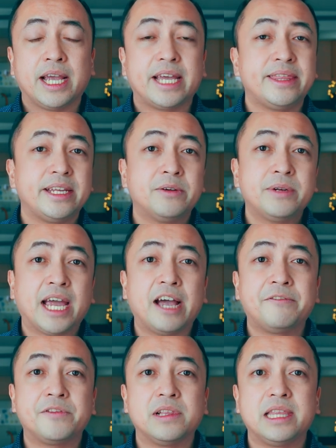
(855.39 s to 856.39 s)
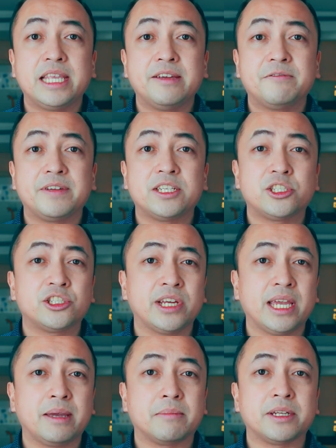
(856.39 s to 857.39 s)
And they don't have to live in
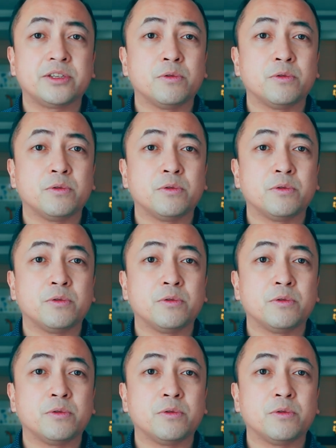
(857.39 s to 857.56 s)
shame and